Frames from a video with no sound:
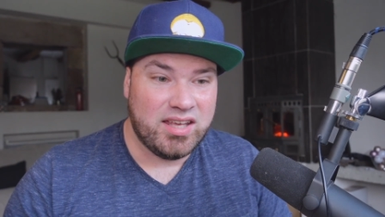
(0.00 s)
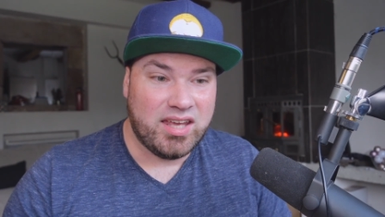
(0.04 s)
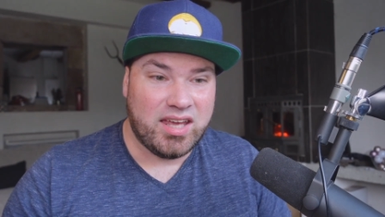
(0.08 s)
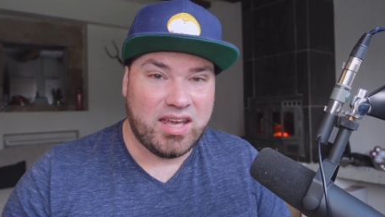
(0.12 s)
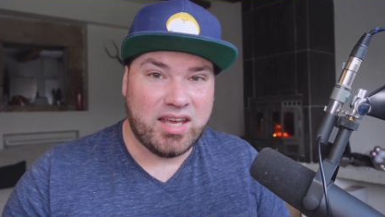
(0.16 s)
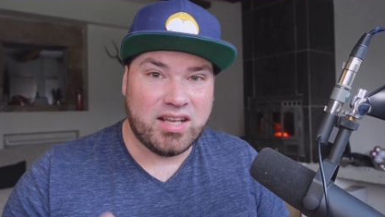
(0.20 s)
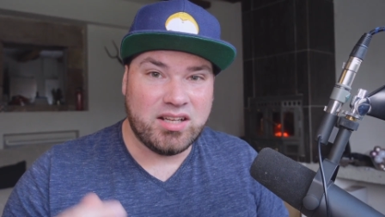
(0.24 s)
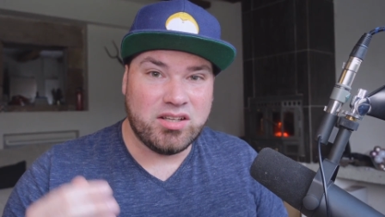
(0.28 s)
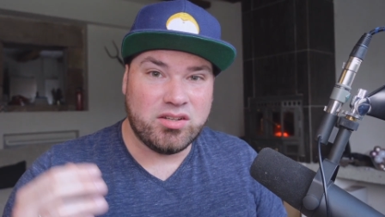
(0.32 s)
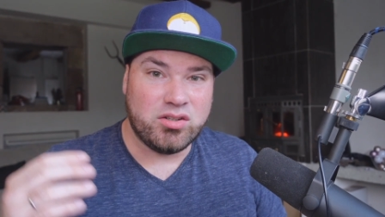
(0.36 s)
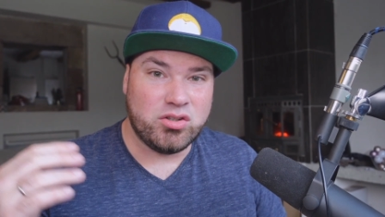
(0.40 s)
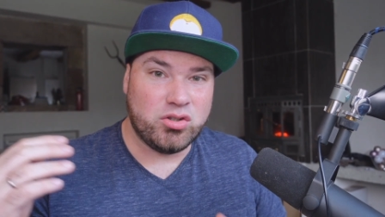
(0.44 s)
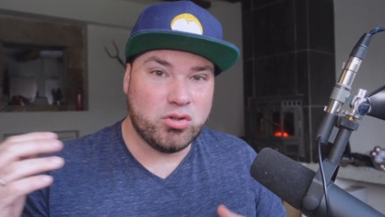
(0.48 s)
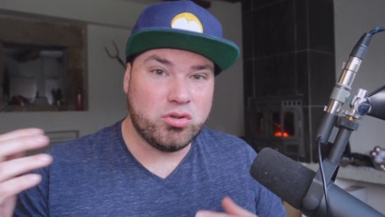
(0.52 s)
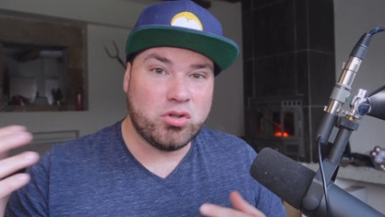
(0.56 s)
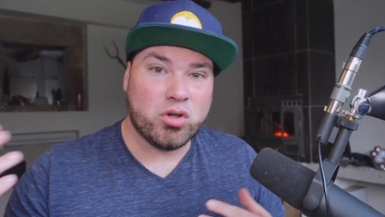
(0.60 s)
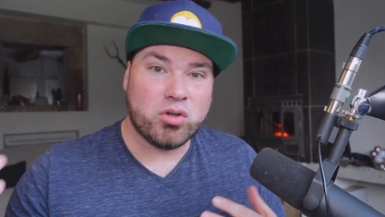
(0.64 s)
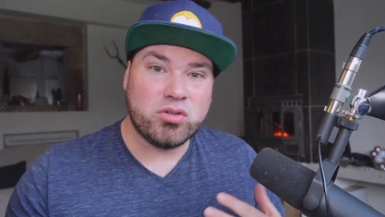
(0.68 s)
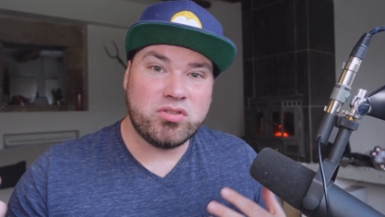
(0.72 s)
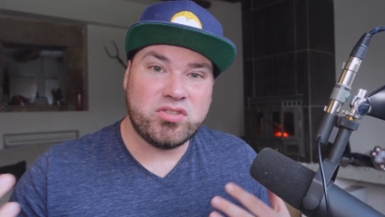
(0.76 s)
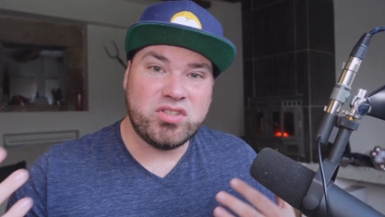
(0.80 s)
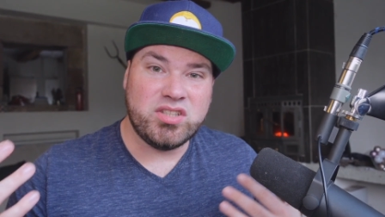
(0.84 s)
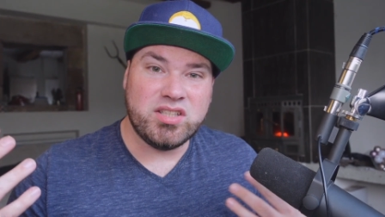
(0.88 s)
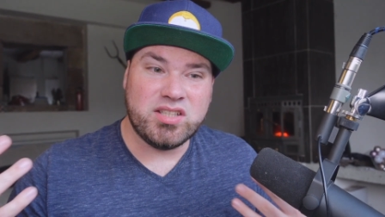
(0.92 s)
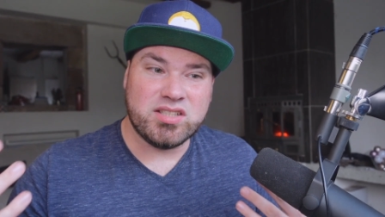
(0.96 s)
And you
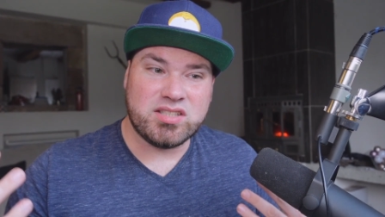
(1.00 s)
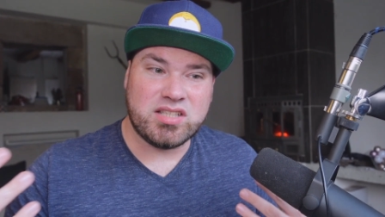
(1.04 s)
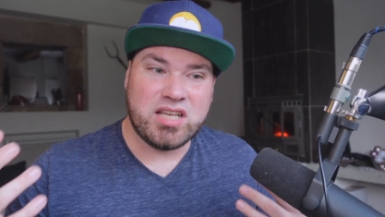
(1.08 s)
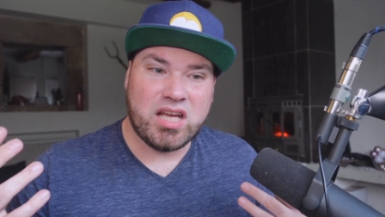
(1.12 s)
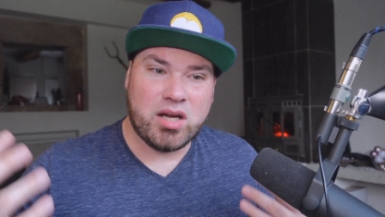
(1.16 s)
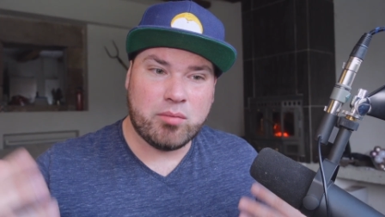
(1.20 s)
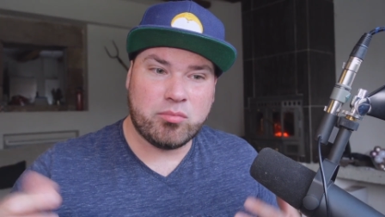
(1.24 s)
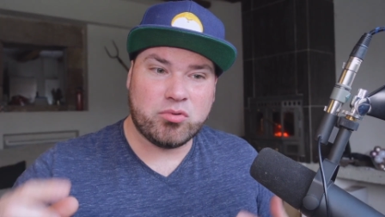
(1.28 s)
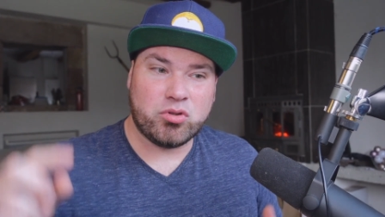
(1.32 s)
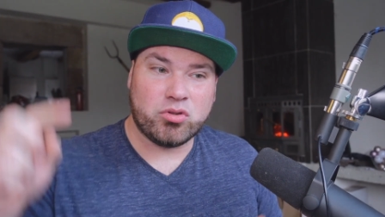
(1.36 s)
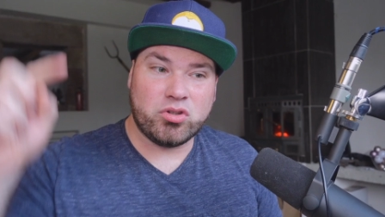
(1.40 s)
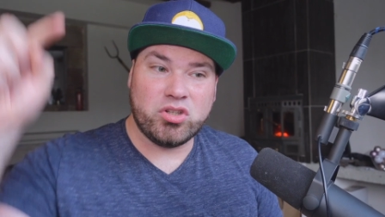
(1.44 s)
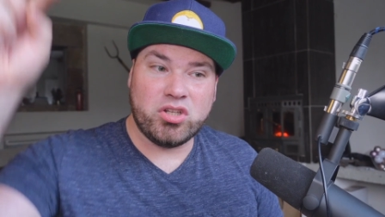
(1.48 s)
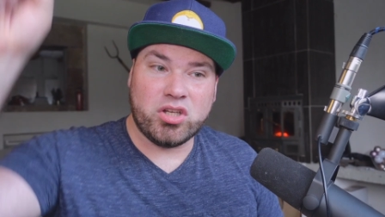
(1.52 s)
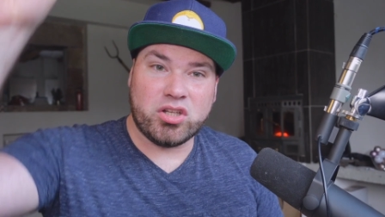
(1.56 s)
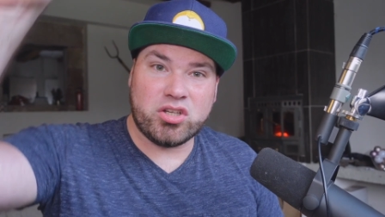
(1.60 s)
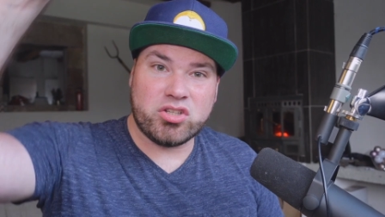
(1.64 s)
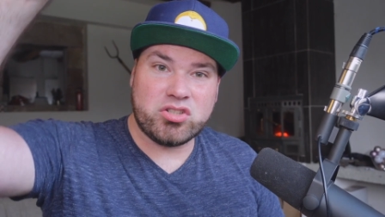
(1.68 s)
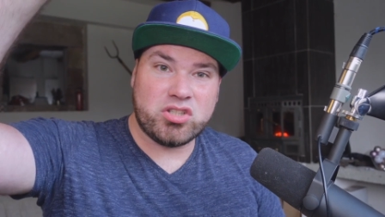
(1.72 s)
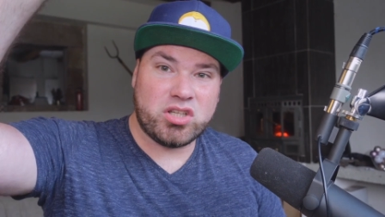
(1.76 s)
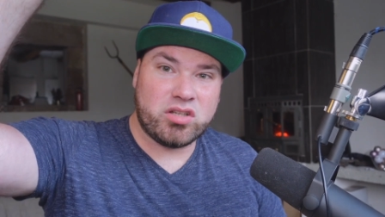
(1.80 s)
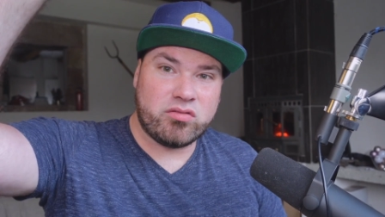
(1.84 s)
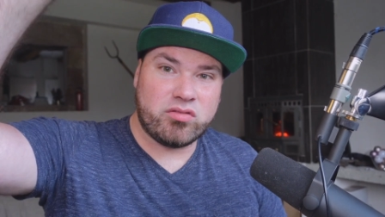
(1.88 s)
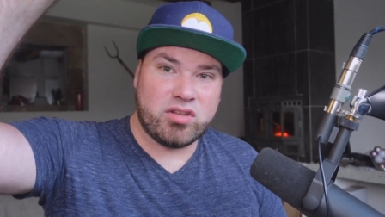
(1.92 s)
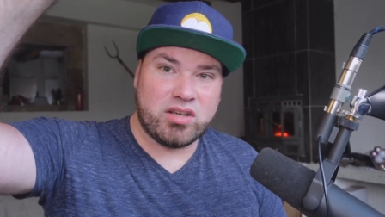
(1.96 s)
don't see this now, but on the other
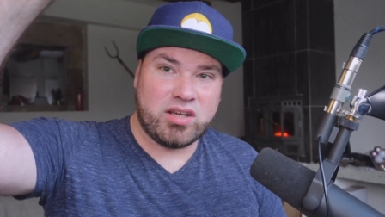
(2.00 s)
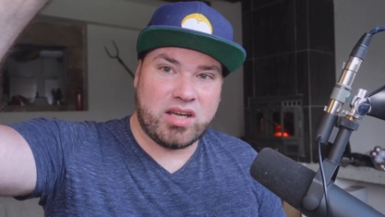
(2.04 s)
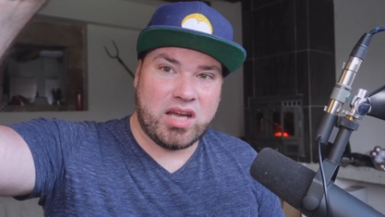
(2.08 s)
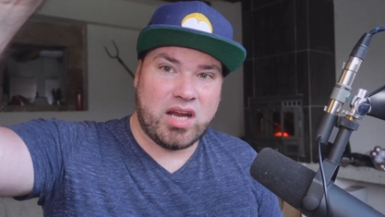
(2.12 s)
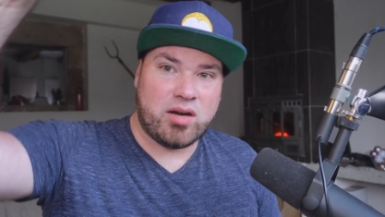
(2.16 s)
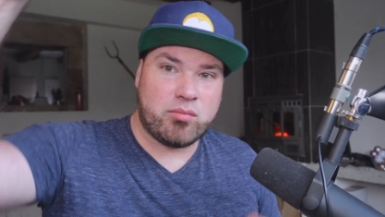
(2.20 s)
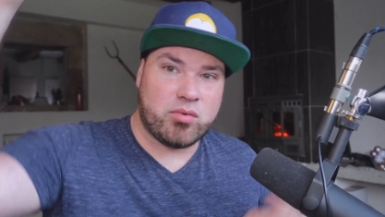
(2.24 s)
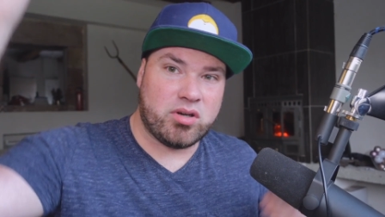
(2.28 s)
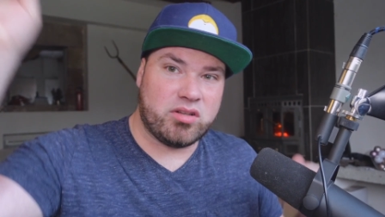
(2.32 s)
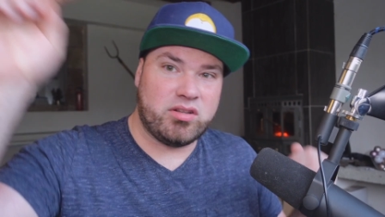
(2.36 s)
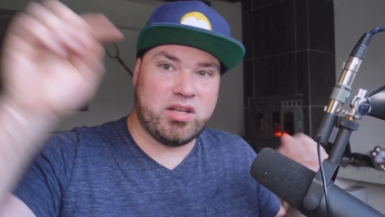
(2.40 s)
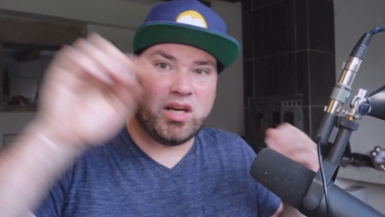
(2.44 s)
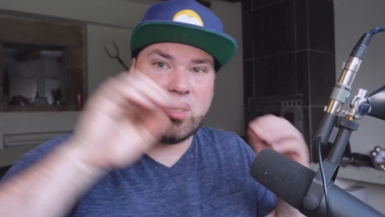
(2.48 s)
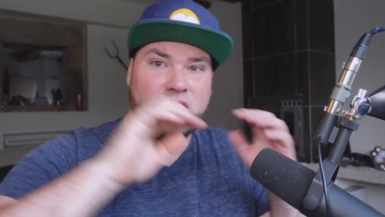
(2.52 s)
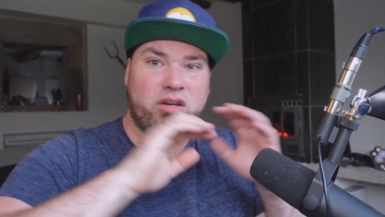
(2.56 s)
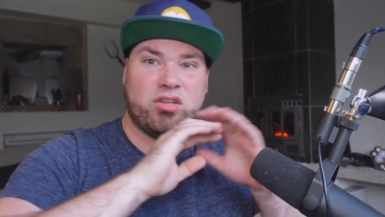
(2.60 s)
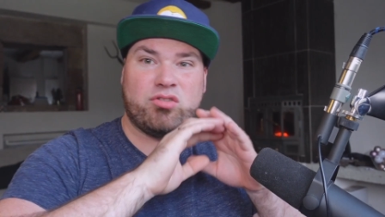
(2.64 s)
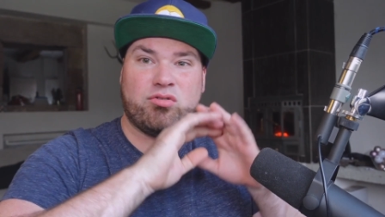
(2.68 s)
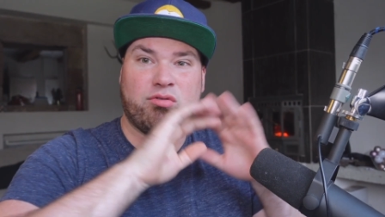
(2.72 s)
side of the camera, there is